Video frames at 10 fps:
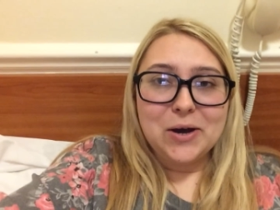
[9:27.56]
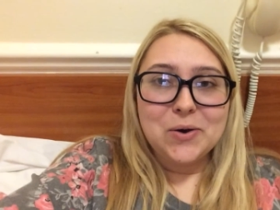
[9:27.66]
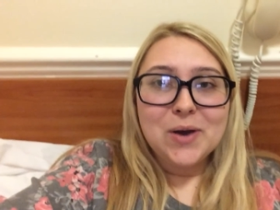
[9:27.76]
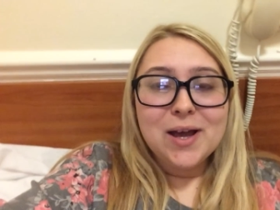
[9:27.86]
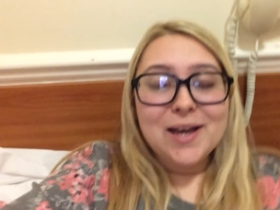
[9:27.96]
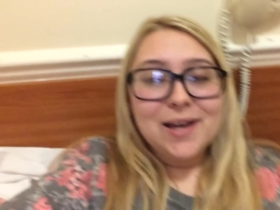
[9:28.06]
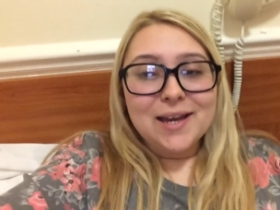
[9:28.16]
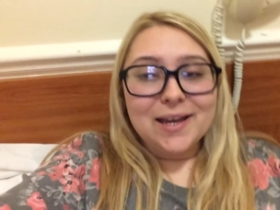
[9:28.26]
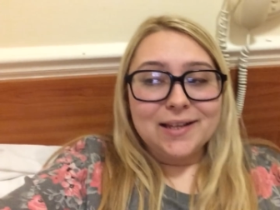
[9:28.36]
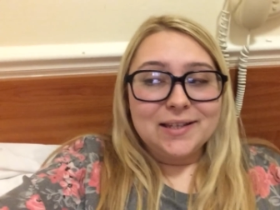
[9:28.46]
now.
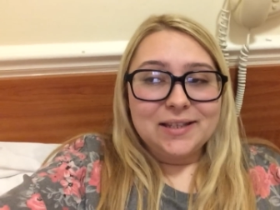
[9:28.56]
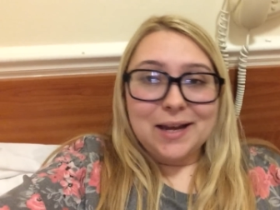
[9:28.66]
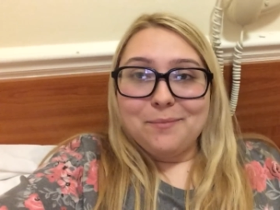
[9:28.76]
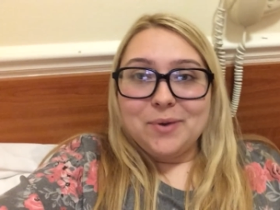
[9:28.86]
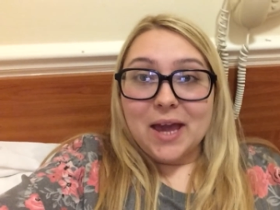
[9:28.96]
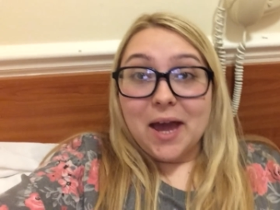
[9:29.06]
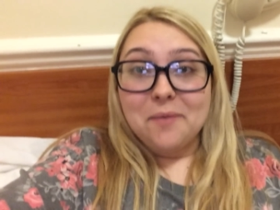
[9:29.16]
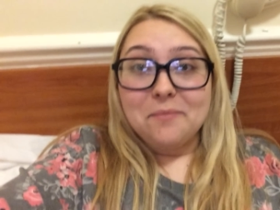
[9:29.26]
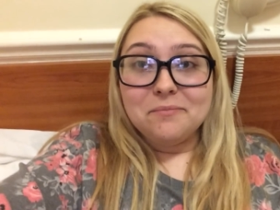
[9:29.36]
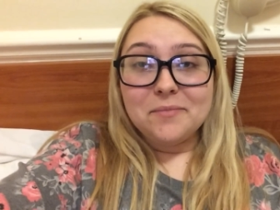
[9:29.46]
It's 10
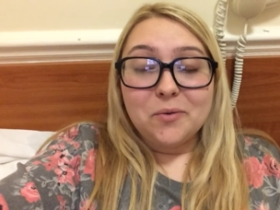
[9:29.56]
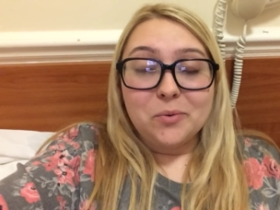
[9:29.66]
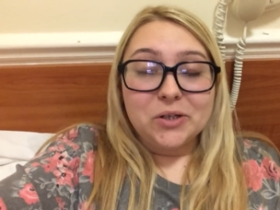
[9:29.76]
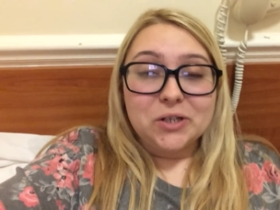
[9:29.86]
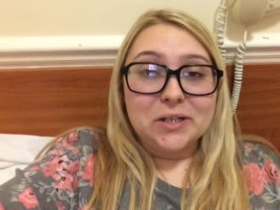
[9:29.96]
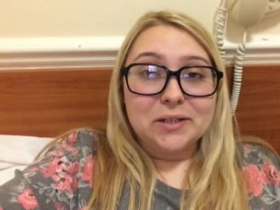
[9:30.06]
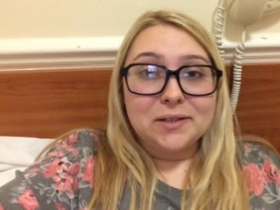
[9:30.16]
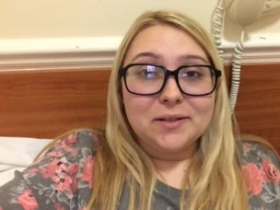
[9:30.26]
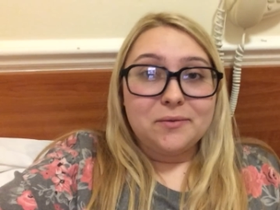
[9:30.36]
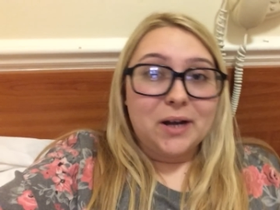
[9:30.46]
p.m., which
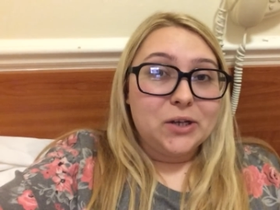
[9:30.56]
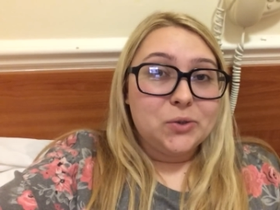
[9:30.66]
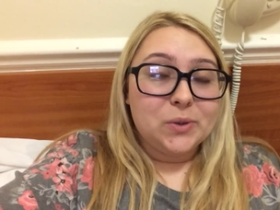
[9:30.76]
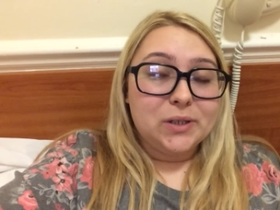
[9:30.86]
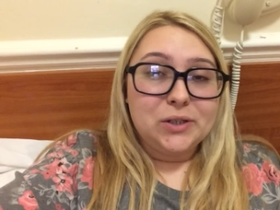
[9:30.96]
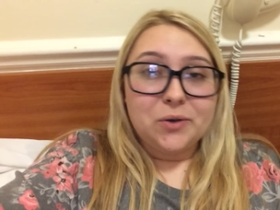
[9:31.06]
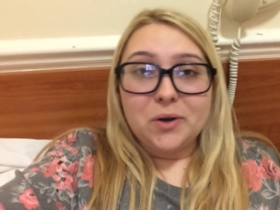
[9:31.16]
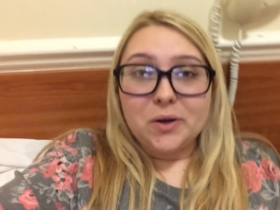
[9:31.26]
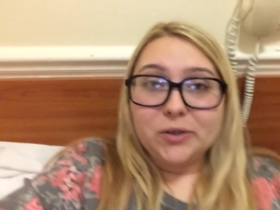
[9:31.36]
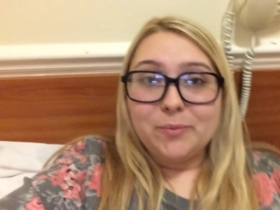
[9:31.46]
is, I usually
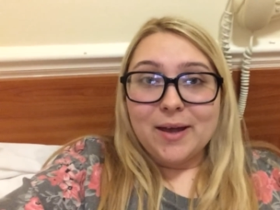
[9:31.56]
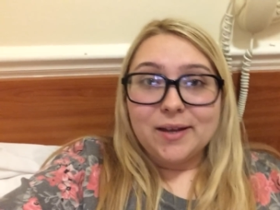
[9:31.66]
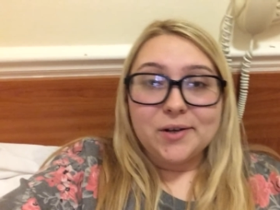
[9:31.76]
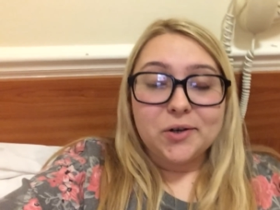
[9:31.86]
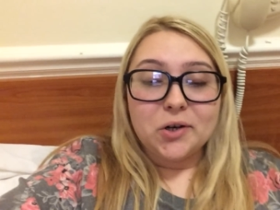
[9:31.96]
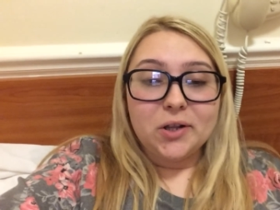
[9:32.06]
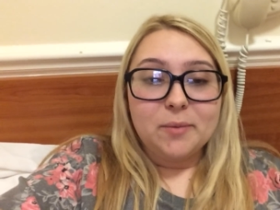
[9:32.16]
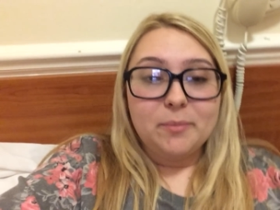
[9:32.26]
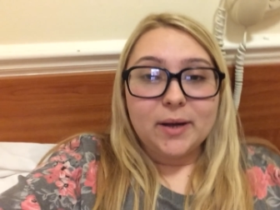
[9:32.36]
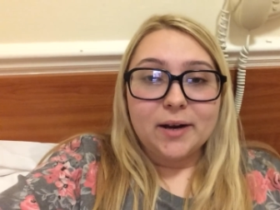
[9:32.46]
don't go to bed that
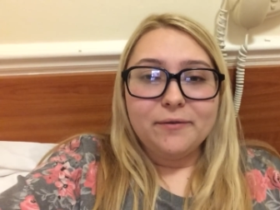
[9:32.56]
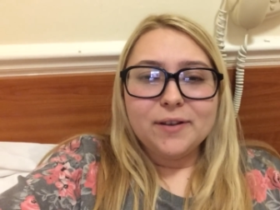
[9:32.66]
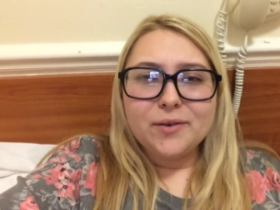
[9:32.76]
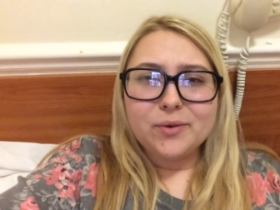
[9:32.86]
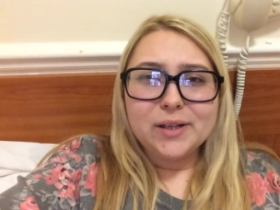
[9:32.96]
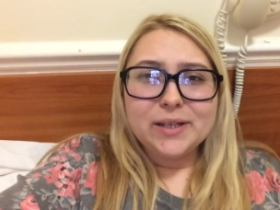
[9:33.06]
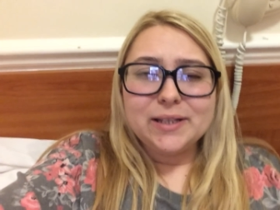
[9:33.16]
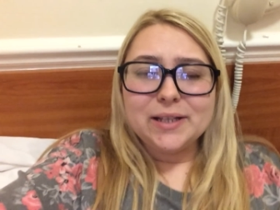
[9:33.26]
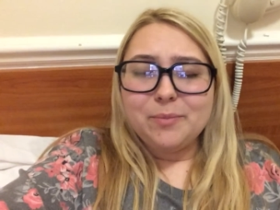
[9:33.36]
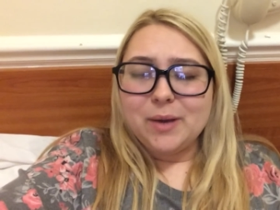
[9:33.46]
early, but I'm feeling really
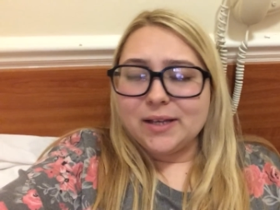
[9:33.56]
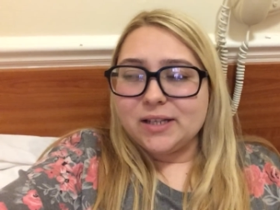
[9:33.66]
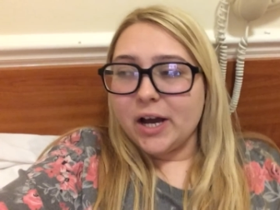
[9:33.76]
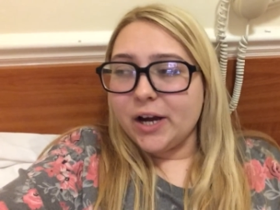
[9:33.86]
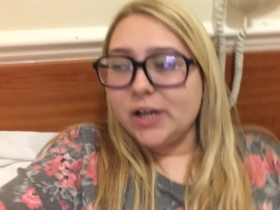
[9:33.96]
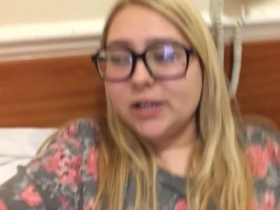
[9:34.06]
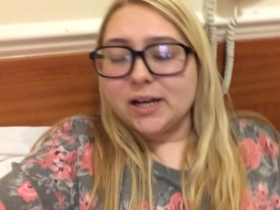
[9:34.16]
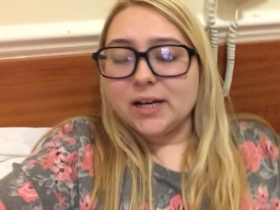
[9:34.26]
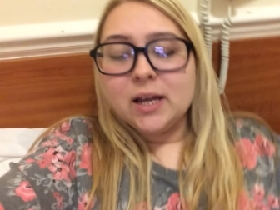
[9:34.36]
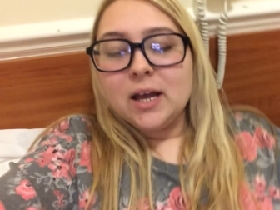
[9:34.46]
sleepy and tired,
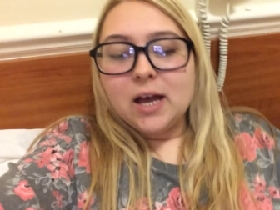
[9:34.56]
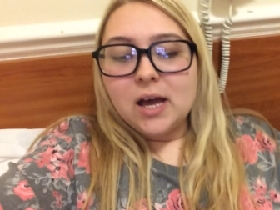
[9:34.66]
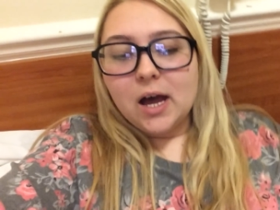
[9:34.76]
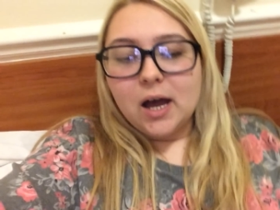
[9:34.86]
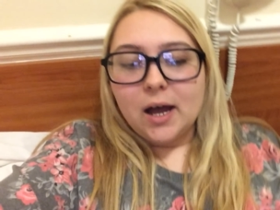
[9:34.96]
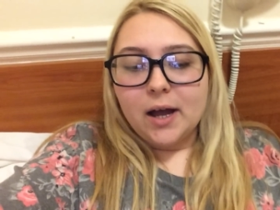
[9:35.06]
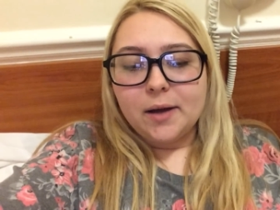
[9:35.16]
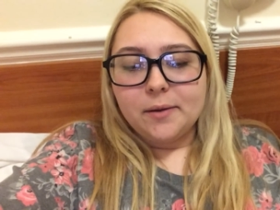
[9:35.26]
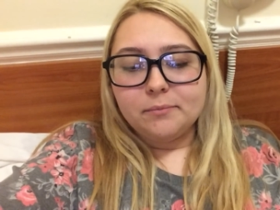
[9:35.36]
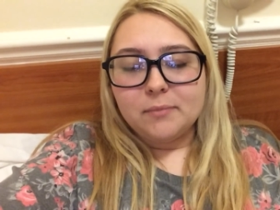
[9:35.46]
and
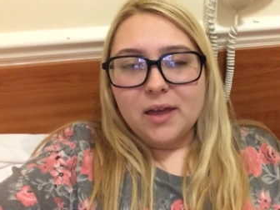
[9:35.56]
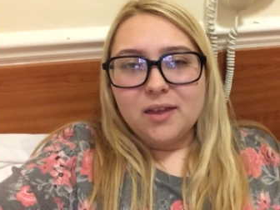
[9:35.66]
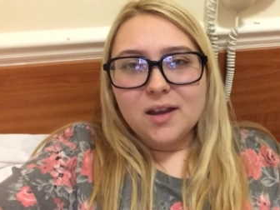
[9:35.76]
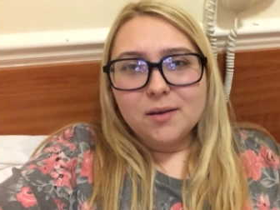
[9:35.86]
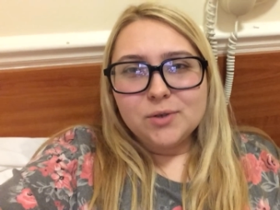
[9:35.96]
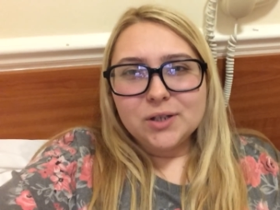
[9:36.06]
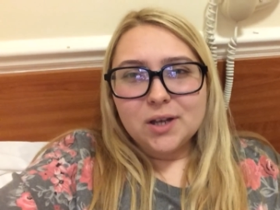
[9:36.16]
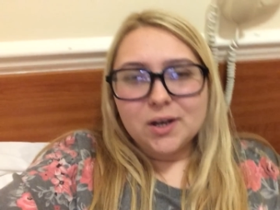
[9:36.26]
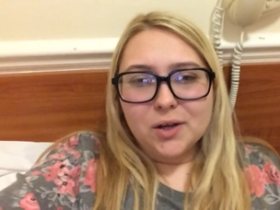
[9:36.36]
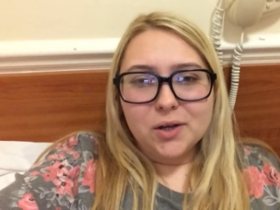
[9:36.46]
um, I think I'm
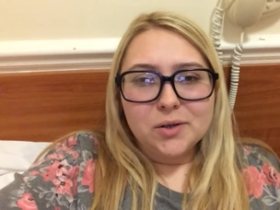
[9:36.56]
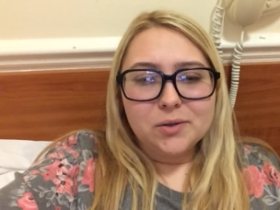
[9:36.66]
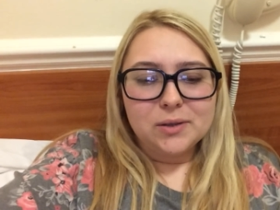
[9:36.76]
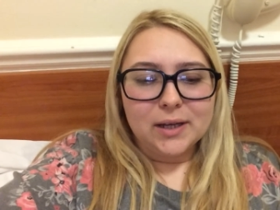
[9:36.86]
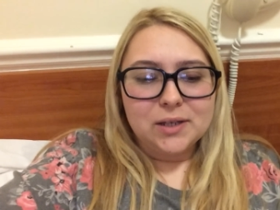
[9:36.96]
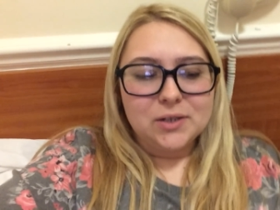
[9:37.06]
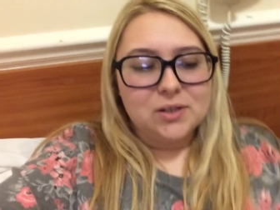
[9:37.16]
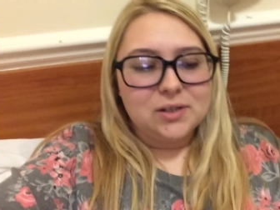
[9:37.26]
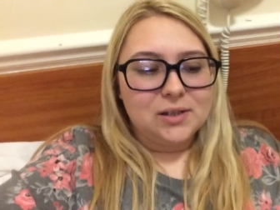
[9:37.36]
just gonna go, like, to